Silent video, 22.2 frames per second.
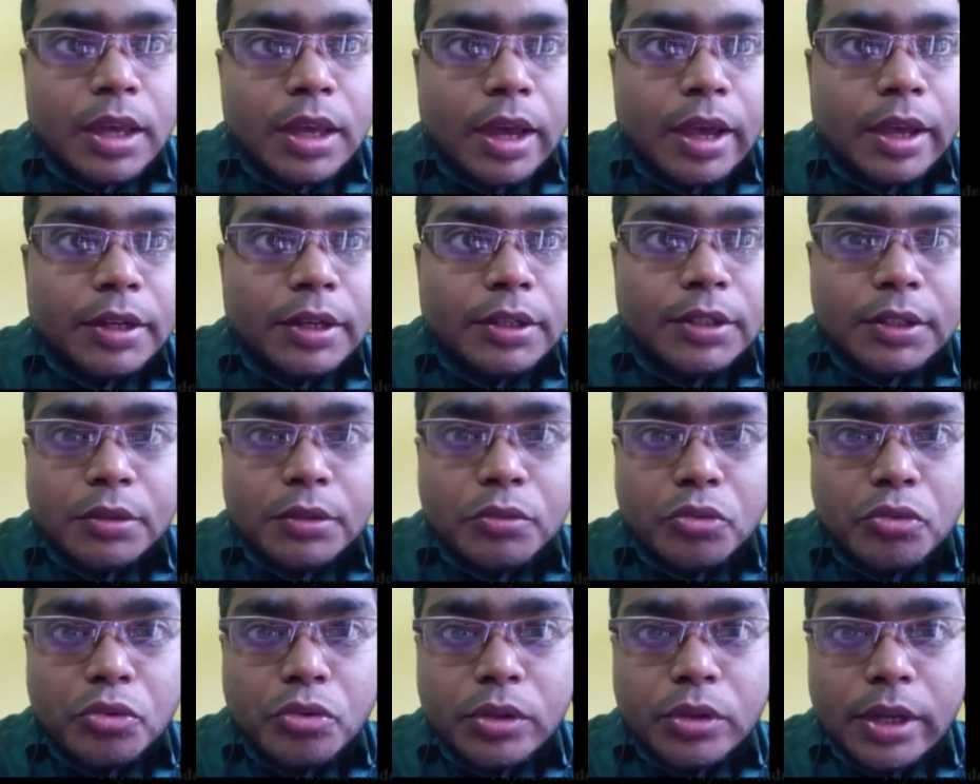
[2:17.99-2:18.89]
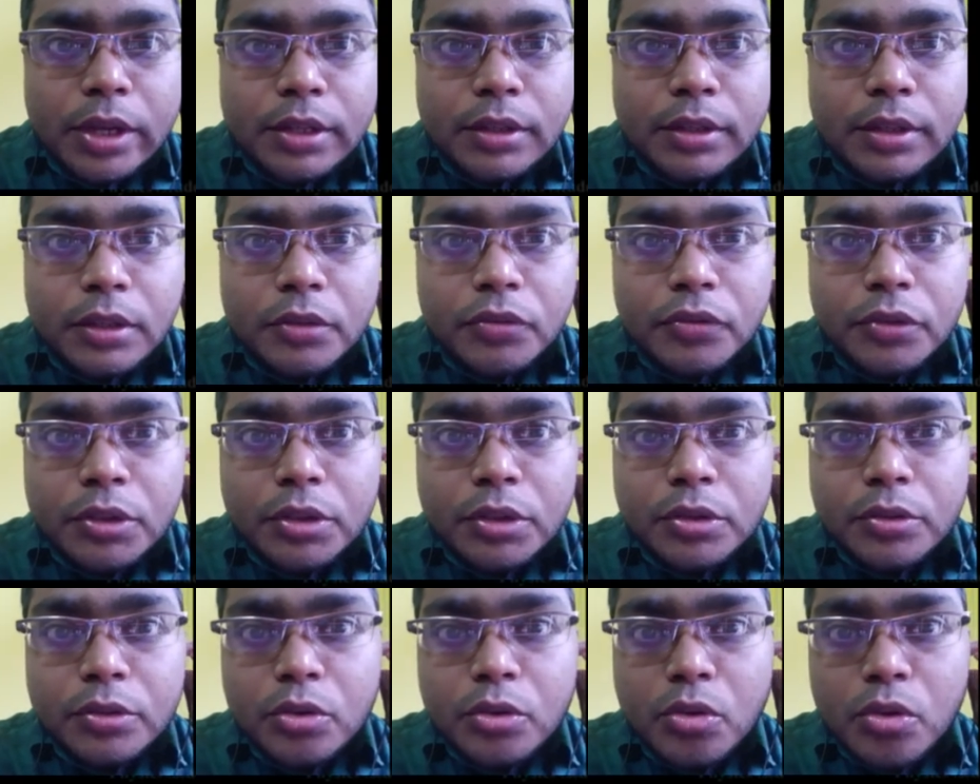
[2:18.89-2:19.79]
and you know that if
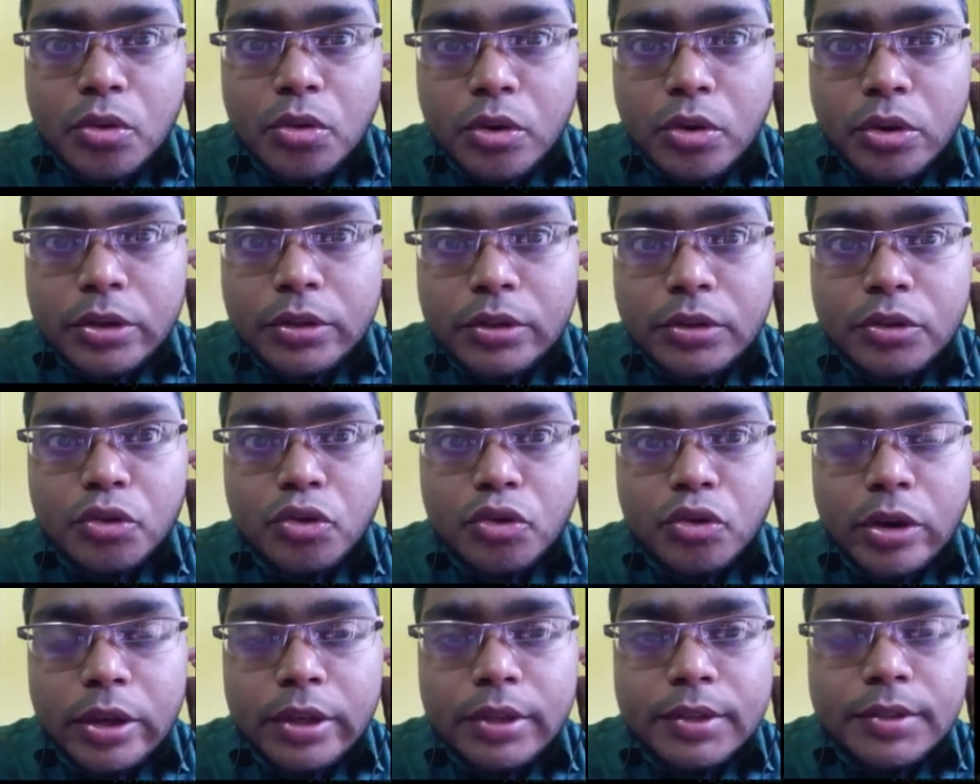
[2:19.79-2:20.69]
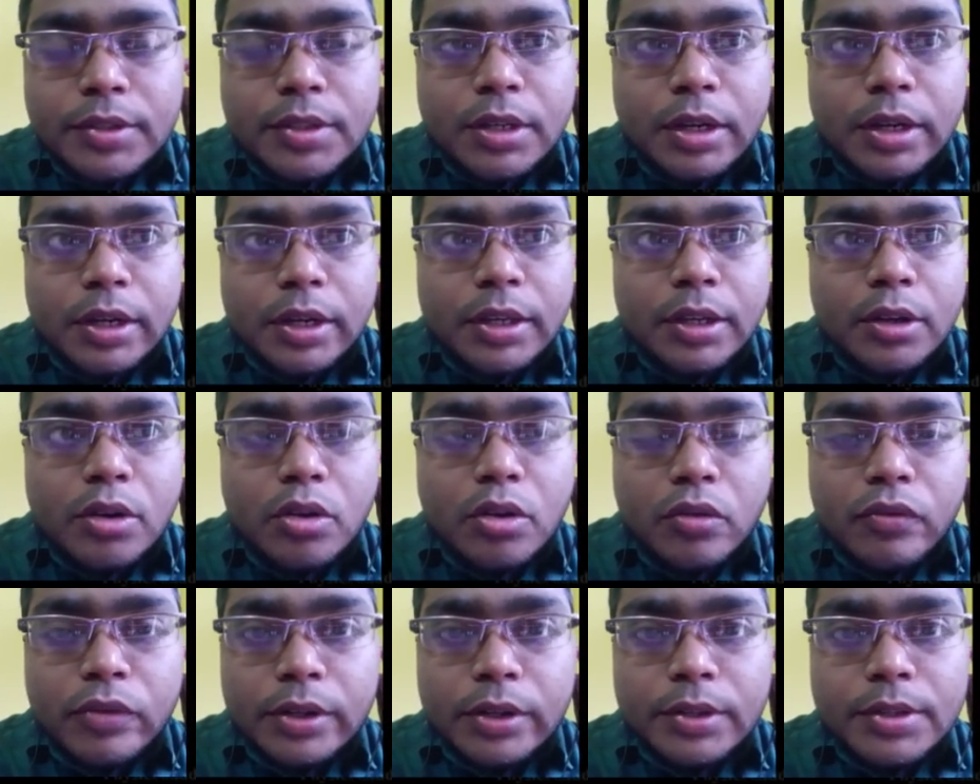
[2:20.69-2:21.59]
we go on drawing circle
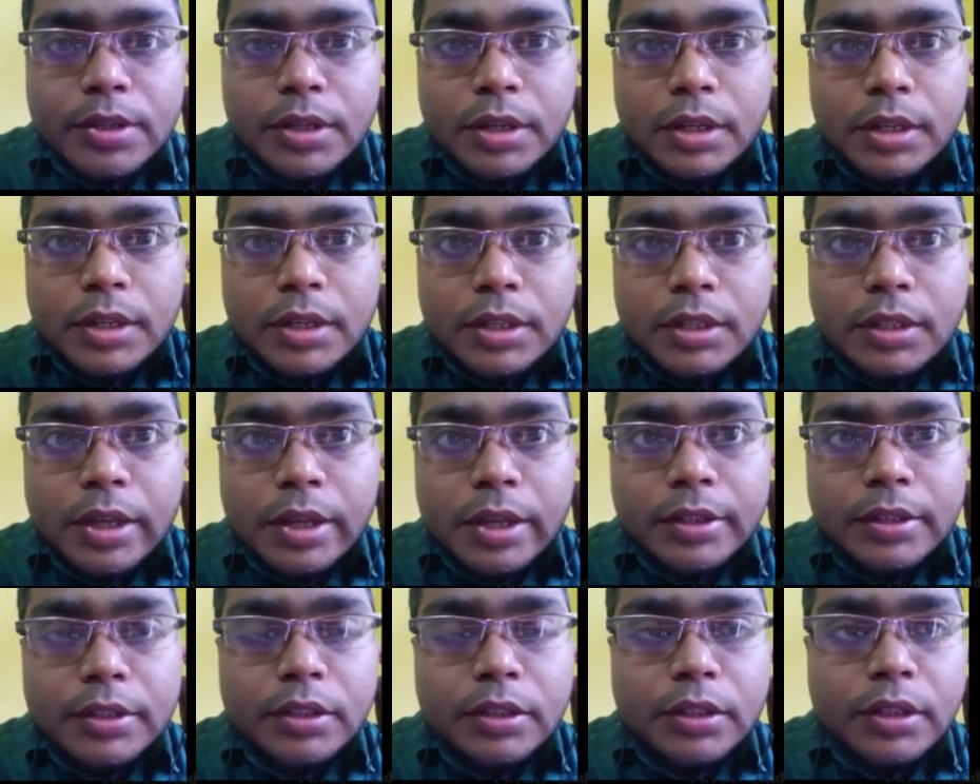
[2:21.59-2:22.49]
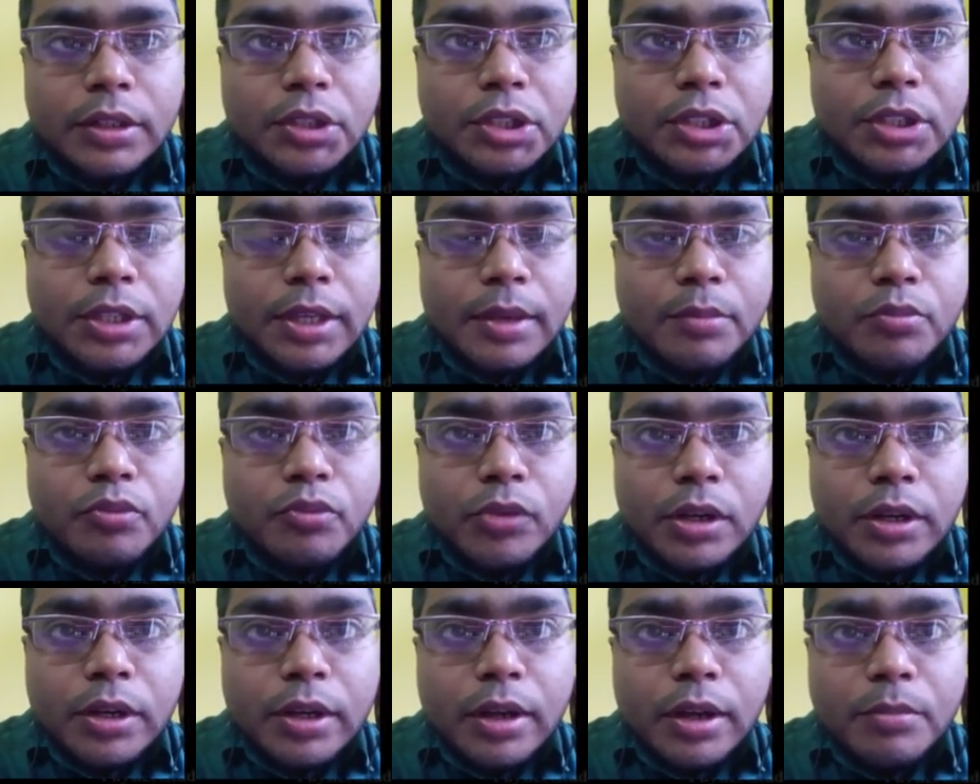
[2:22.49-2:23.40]
over circle, then the shape
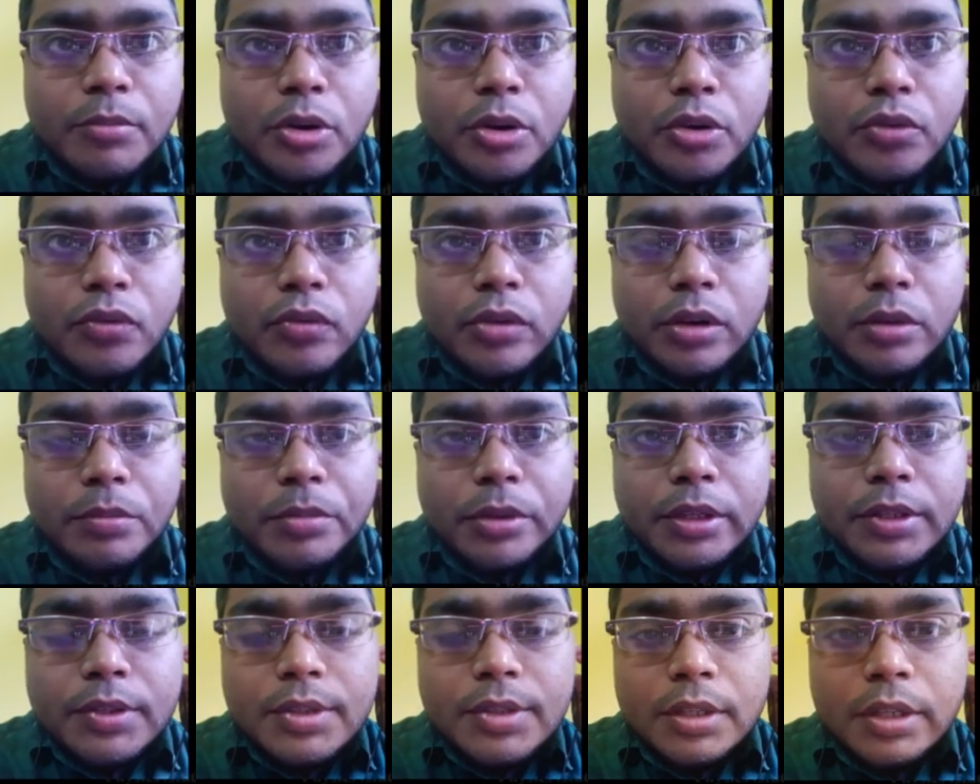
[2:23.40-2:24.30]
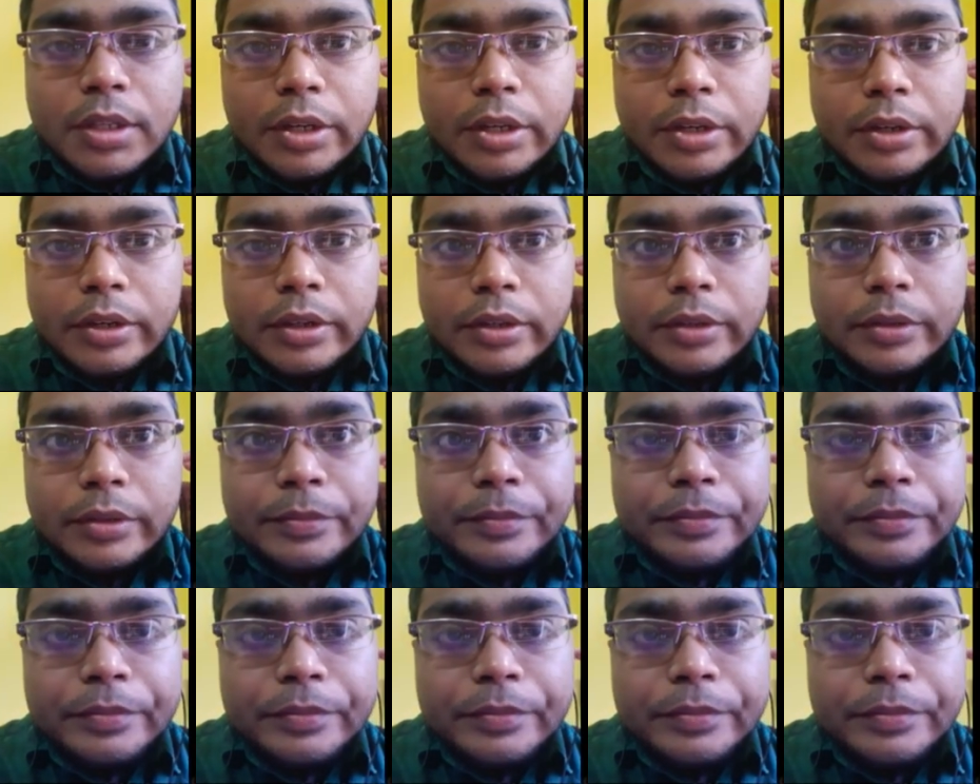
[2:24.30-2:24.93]
will come out will be a cylinder.